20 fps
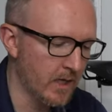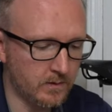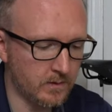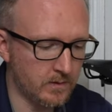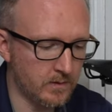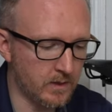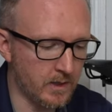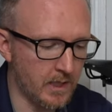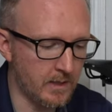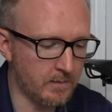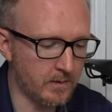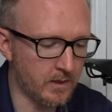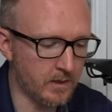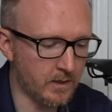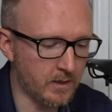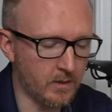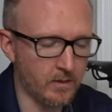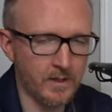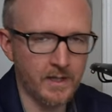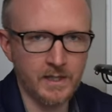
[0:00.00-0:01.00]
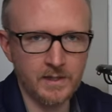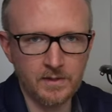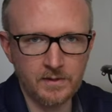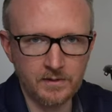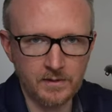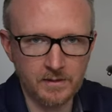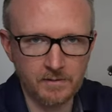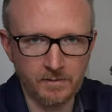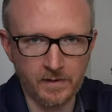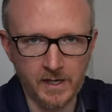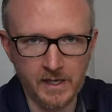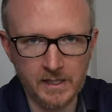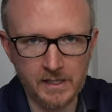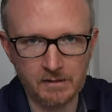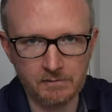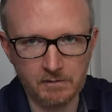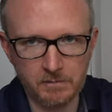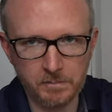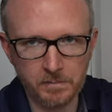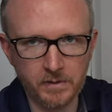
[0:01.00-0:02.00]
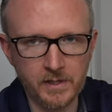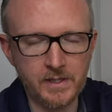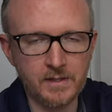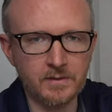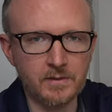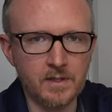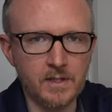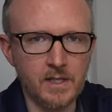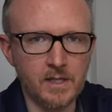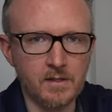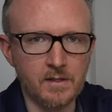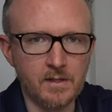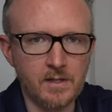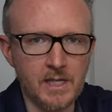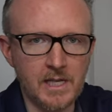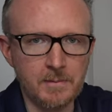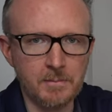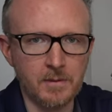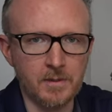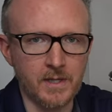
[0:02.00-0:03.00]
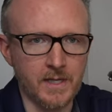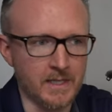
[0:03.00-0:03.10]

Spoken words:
So today I'm gonna go ahead and see if I can replace the inner cable